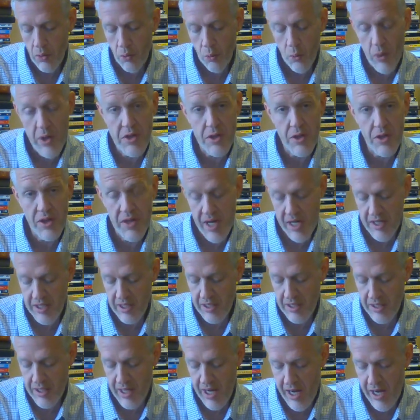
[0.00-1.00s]
winter
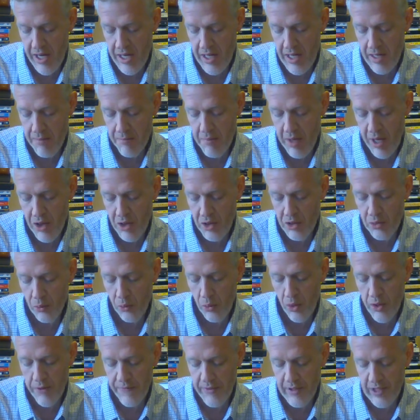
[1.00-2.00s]
nineteen ninety, pages
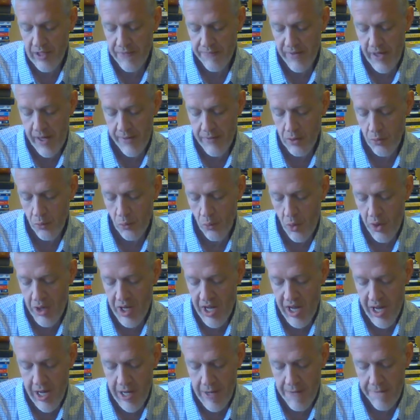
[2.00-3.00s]
one fifty-five to
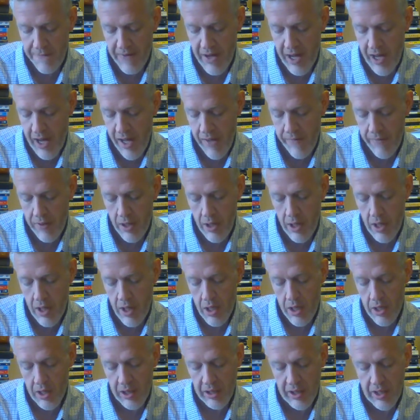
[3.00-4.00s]
one eighty-five.
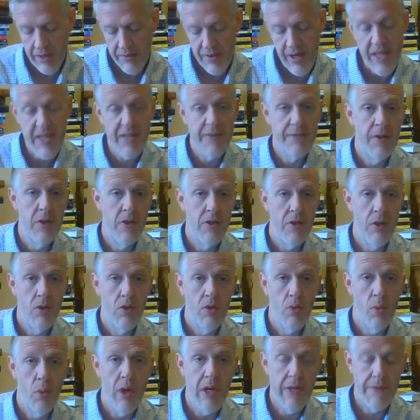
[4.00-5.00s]
And again, that's
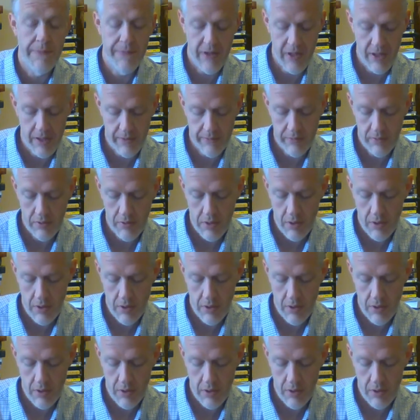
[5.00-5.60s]
footnote twenty-five.